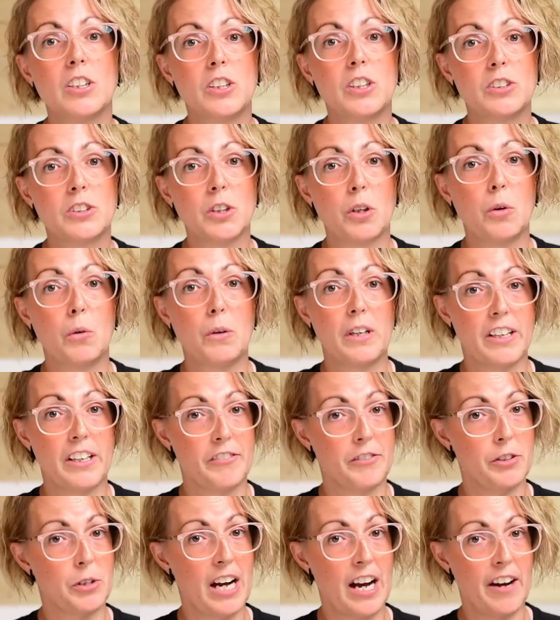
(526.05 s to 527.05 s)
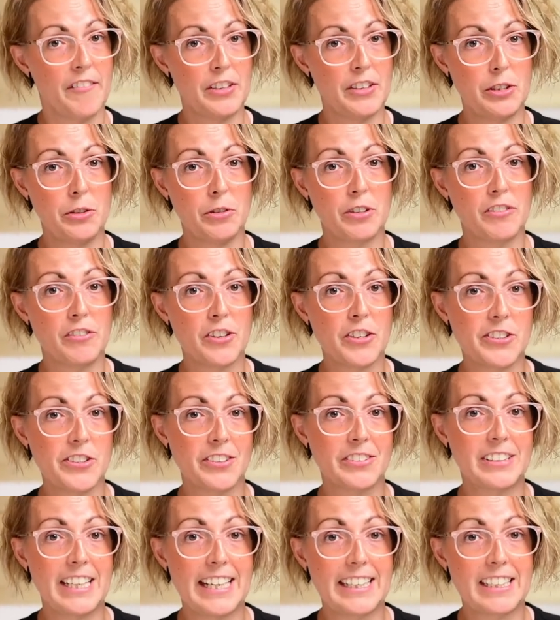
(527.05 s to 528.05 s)
So if you have a universal
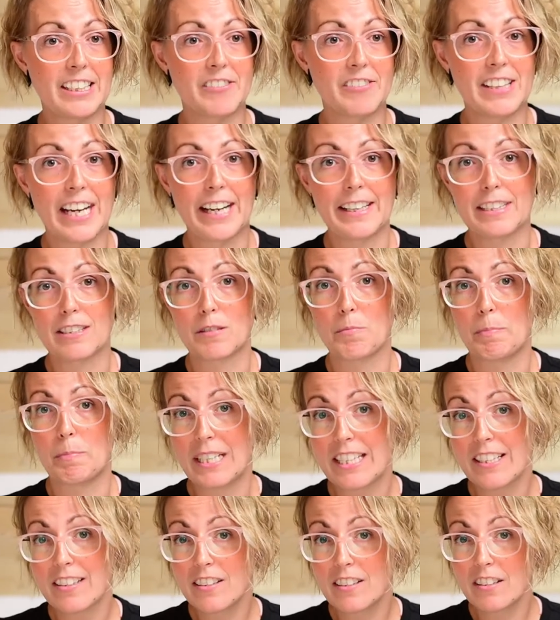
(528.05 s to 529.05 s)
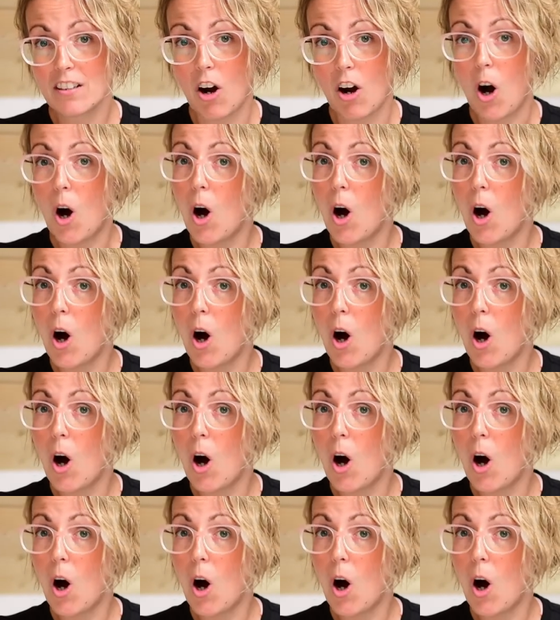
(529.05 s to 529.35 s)
negative that is beads,